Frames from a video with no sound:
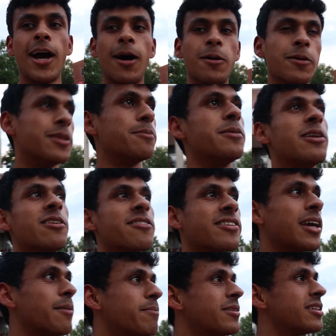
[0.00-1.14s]
out in the middle of
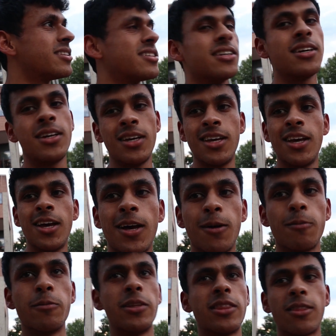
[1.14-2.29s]
campus
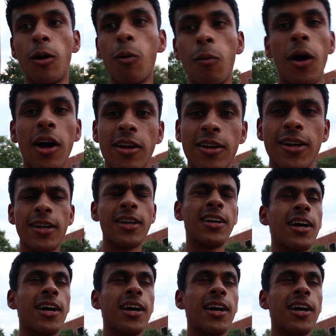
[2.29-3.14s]
with no water.